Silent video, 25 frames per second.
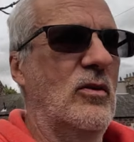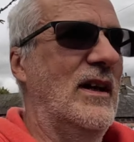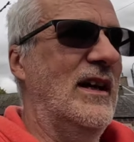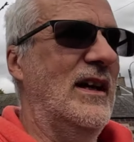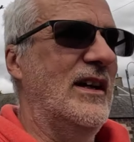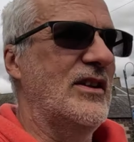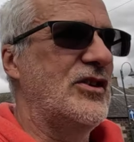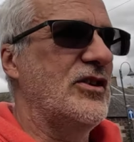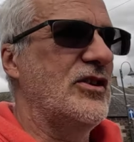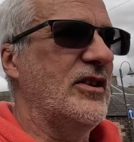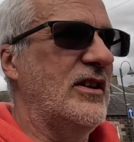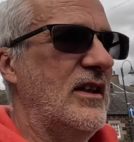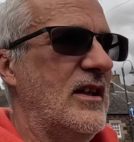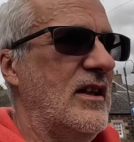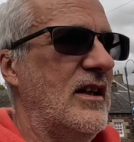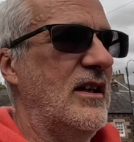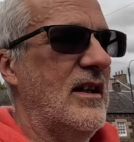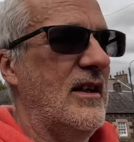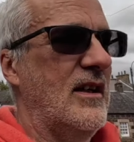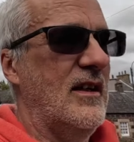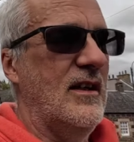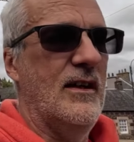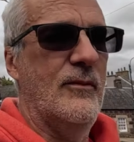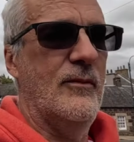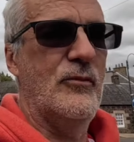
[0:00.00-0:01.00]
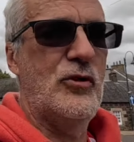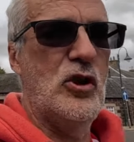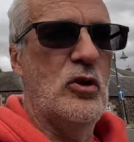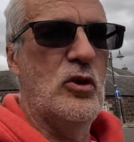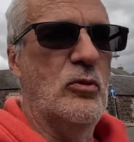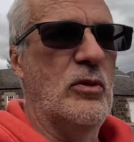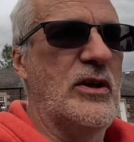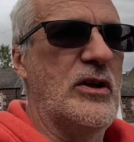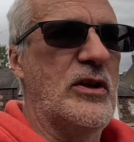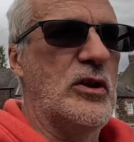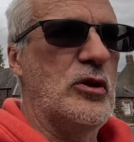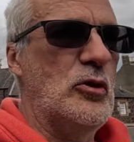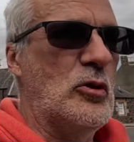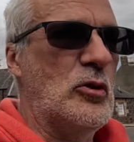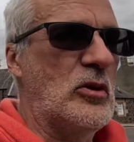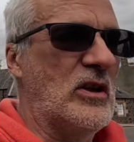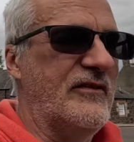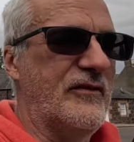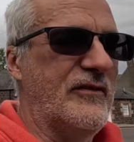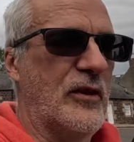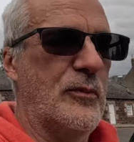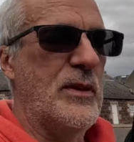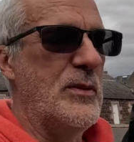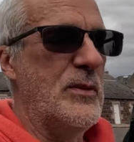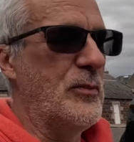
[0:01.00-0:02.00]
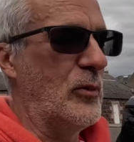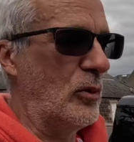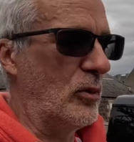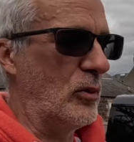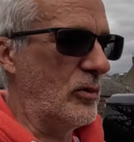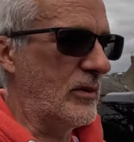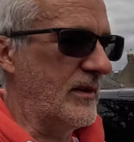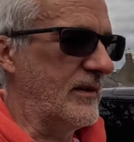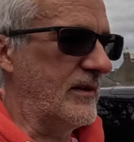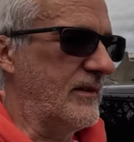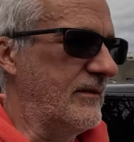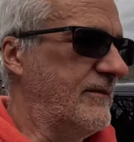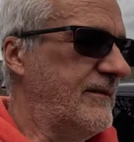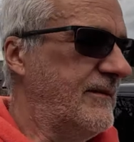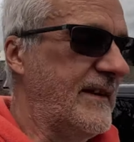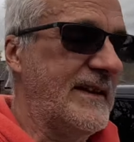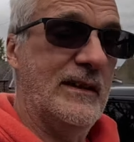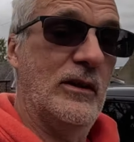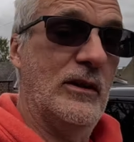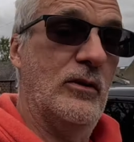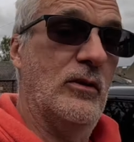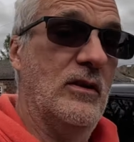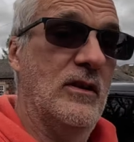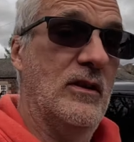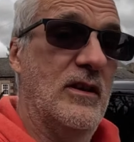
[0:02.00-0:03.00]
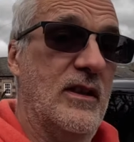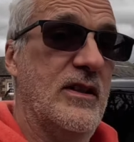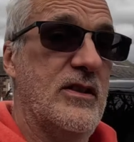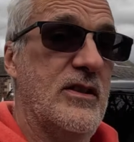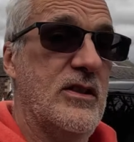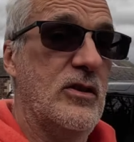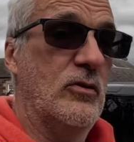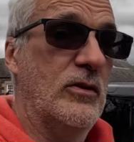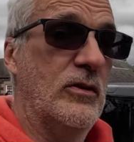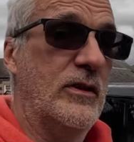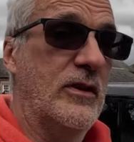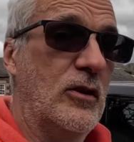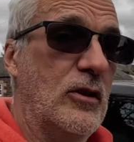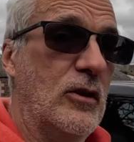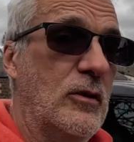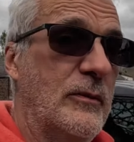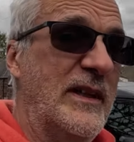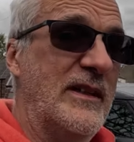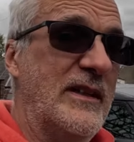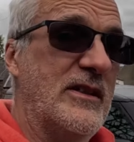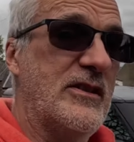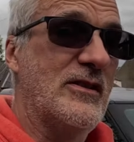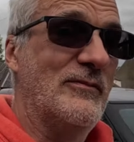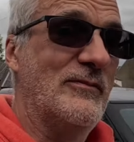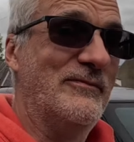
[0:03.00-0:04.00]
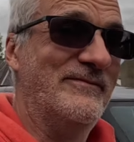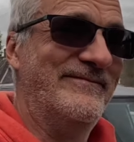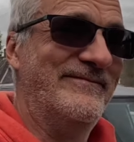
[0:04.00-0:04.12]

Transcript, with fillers: actually, uh, I'm sure one of you clever people can find out and let us know in the comments.